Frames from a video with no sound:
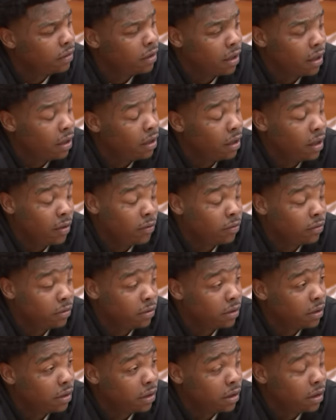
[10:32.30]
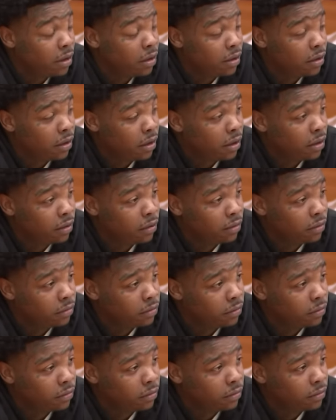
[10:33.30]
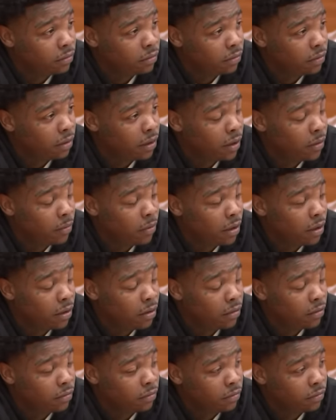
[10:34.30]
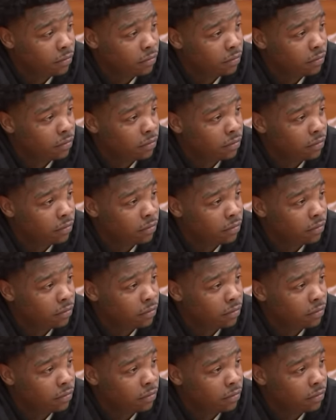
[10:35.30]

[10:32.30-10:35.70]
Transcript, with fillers: I would have said anything to get back home.